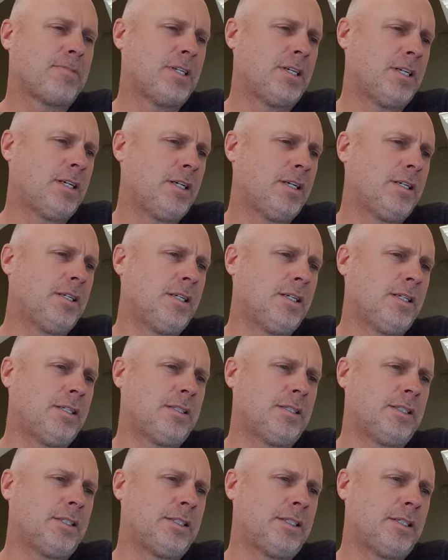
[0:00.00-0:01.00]
I
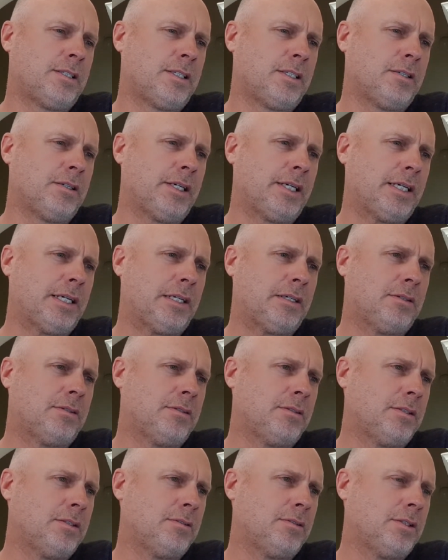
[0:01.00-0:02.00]
don't know
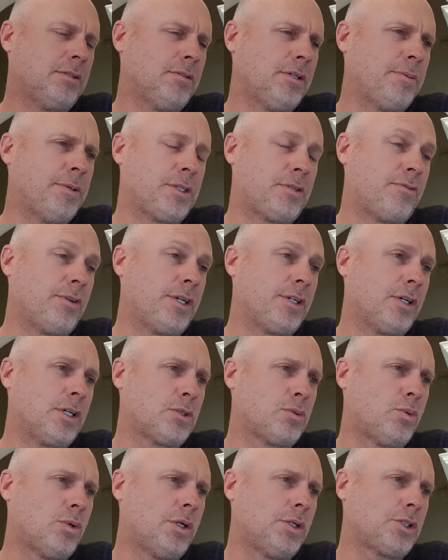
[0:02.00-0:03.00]
how. It's a very
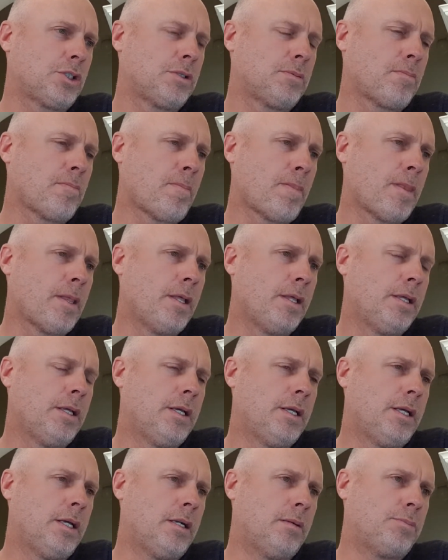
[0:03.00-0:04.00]
nice watch.
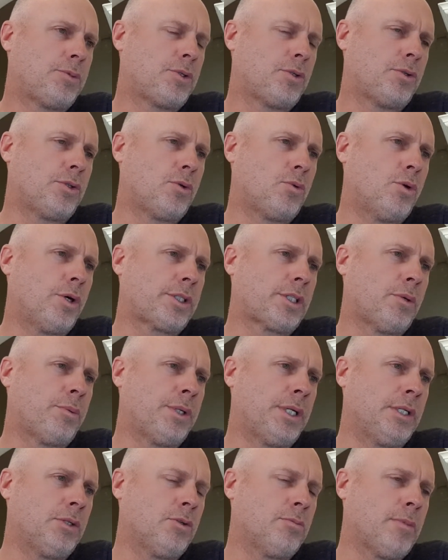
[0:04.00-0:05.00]
I'm sure the work that
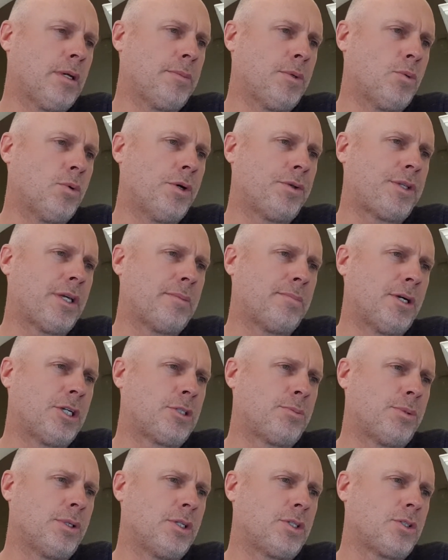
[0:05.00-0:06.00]
went into it may be worth that
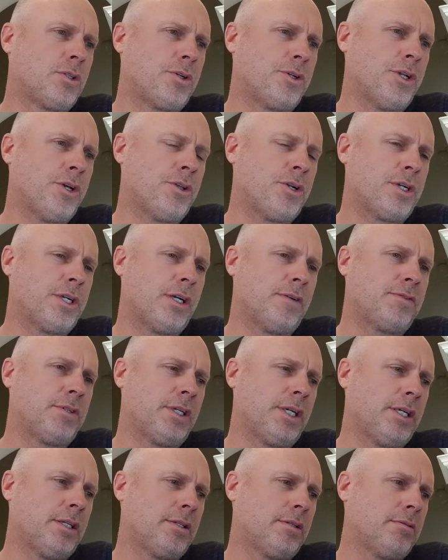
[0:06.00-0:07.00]
much, but it's not known enough to
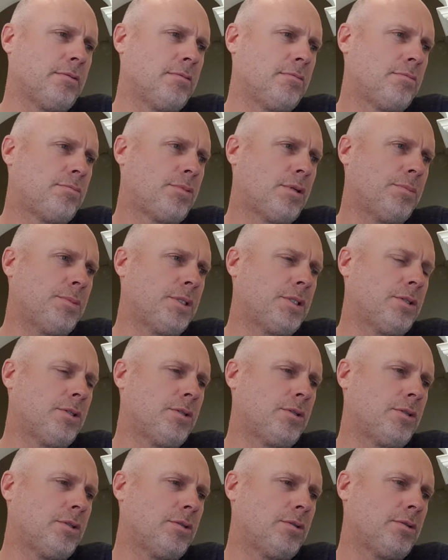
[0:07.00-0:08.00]
get probably to
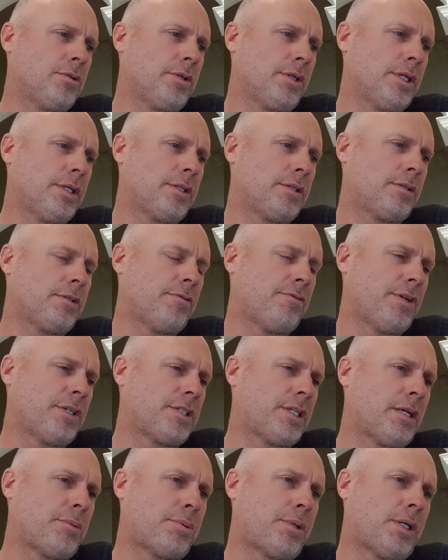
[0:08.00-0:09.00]

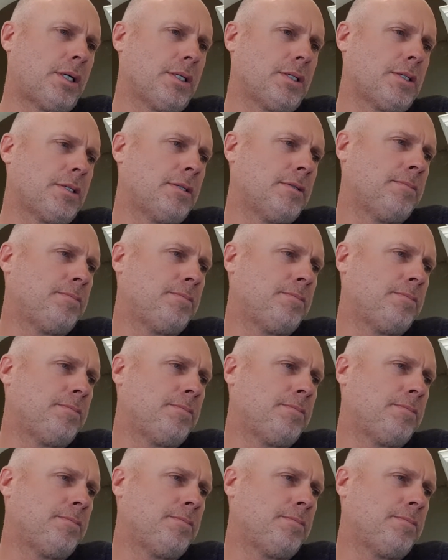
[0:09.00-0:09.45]
fetch that price.